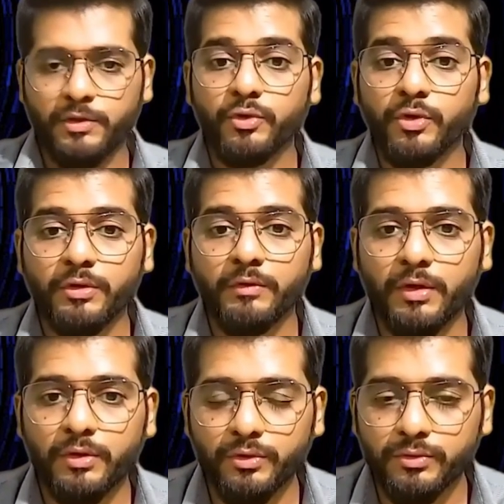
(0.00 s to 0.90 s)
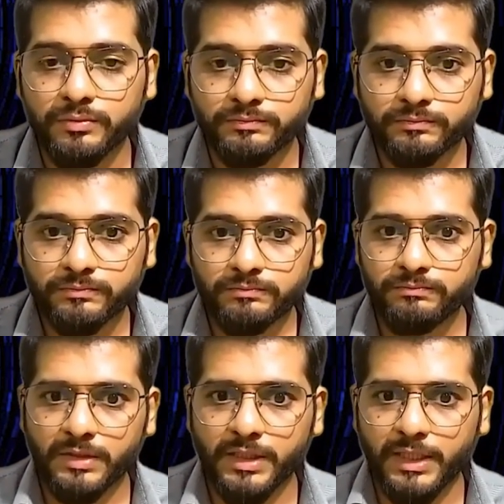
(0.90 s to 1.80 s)
You don't know what to do.
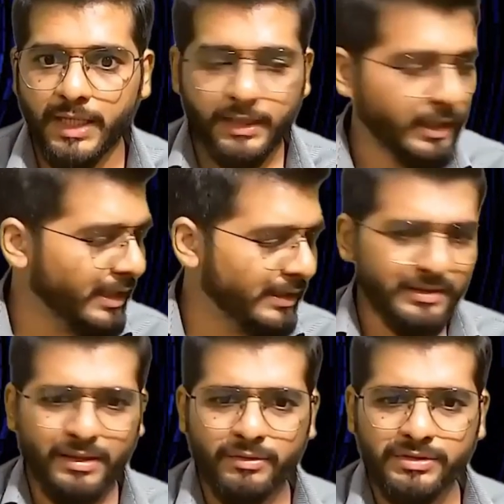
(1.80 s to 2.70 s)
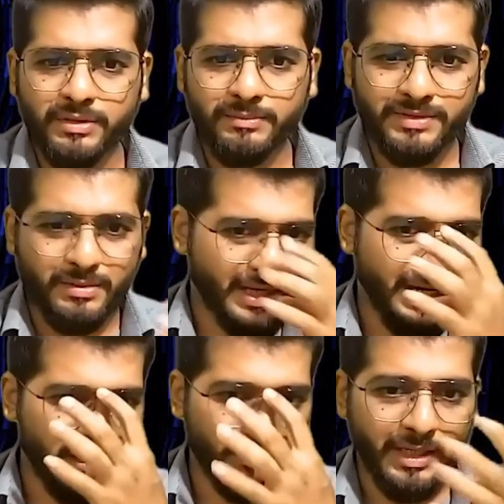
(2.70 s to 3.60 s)
And there was some
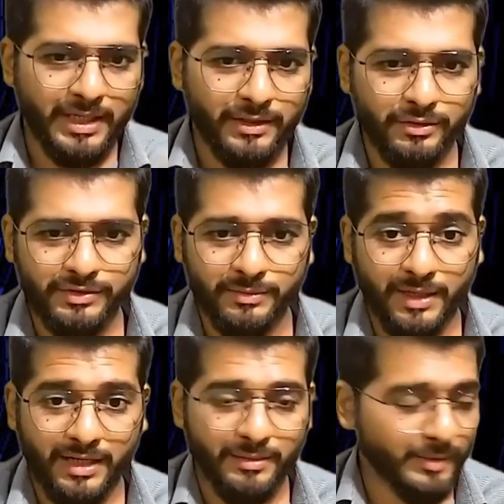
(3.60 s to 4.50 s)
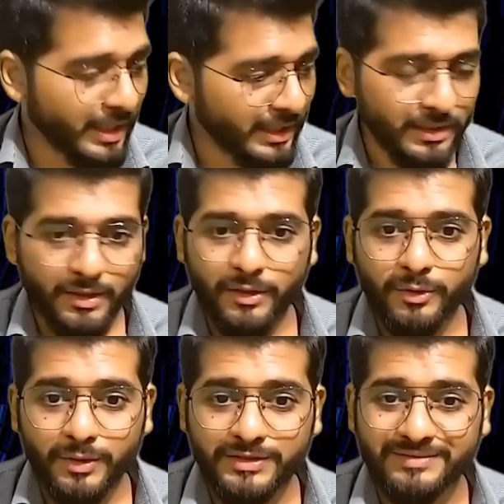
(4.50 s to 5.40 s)
random guy, I don't know, some random guy
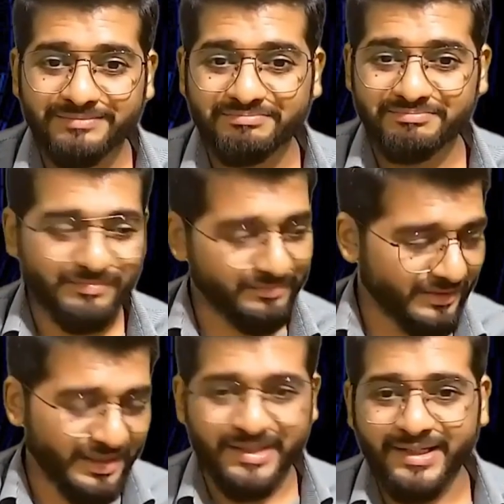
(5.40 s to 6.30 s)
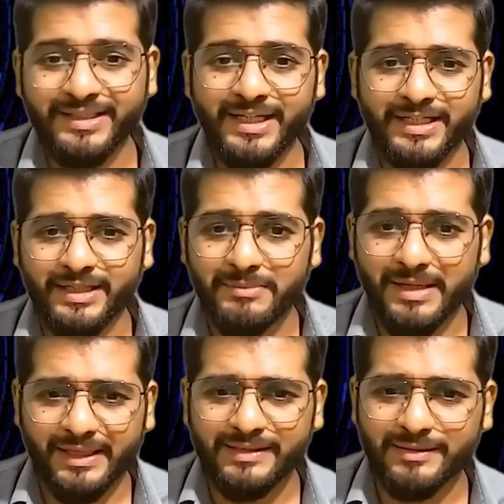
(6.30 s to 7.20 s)
who was irritating,
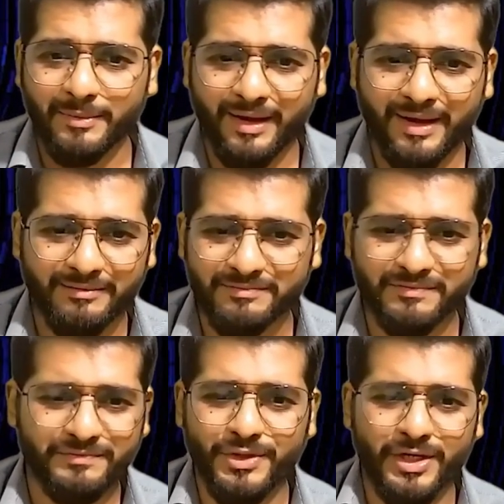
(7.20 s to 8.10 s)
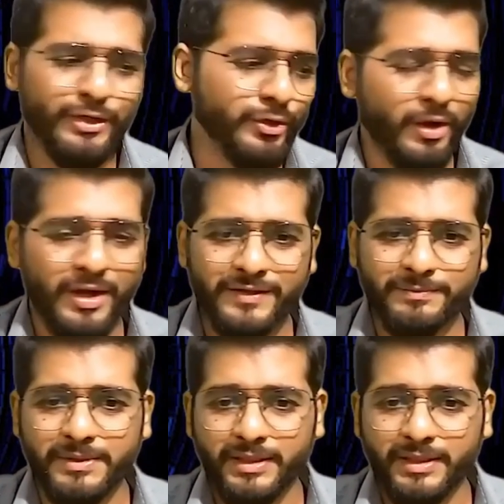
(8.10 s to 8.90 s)
making some weird noise,